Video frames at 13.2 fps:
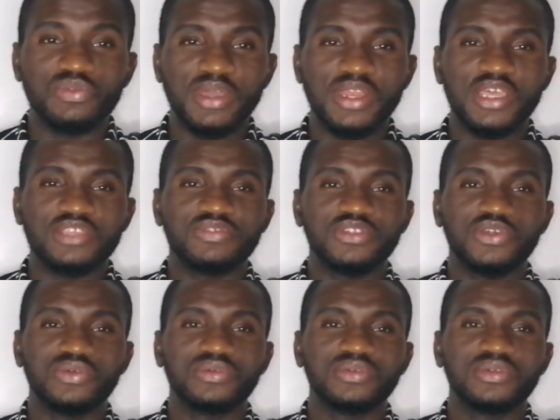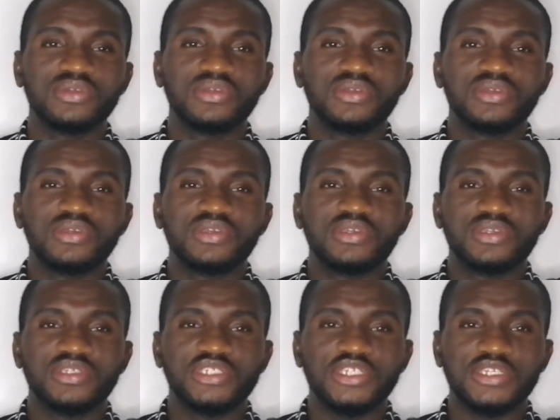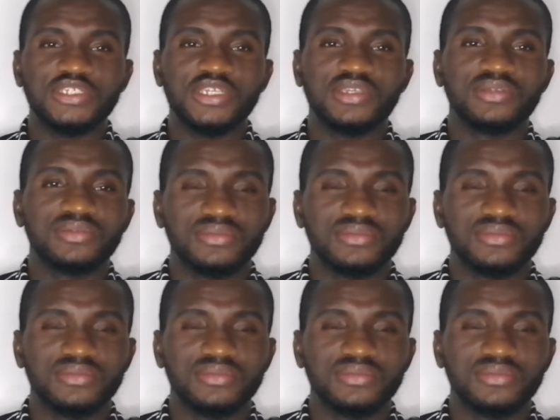my next video. Sheshe.